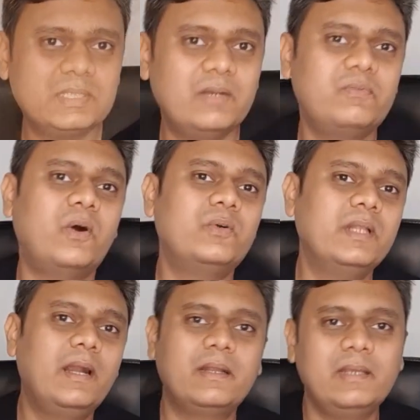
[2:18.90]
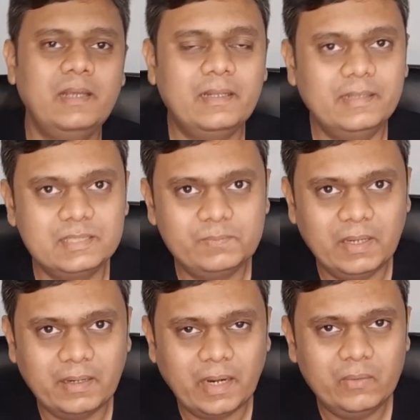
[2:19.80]
I found that this
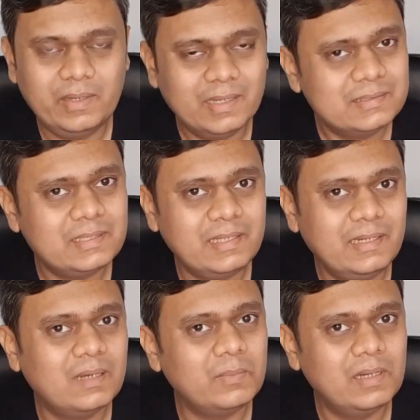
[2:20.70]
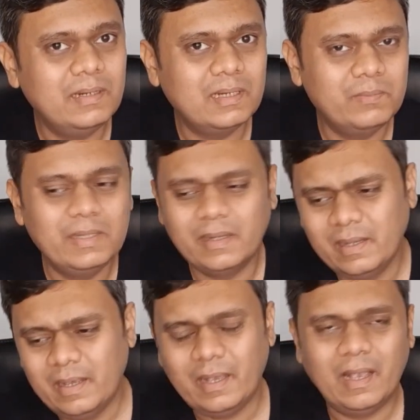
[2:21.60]
pen drive does heat up a little bit
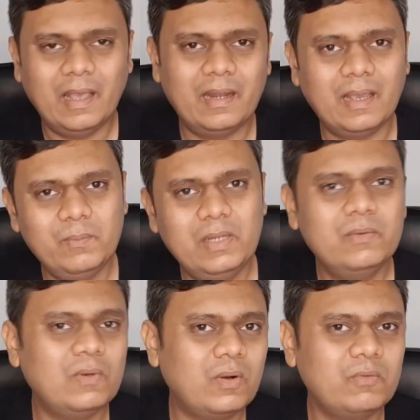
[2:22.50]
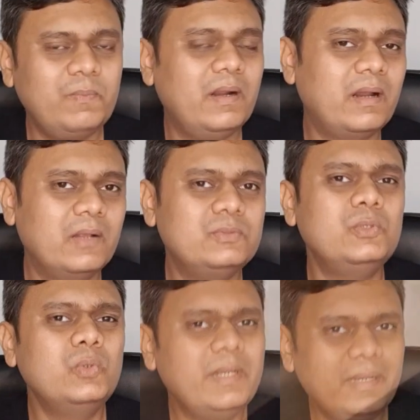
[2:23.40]
and I believe a lot of pen drives
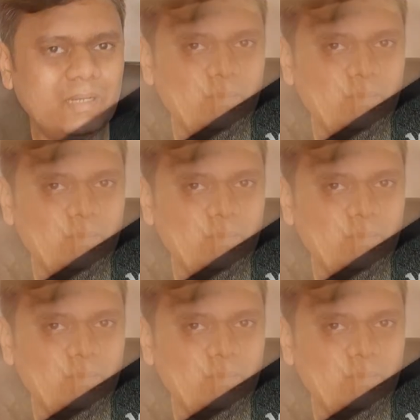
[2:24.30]
do heat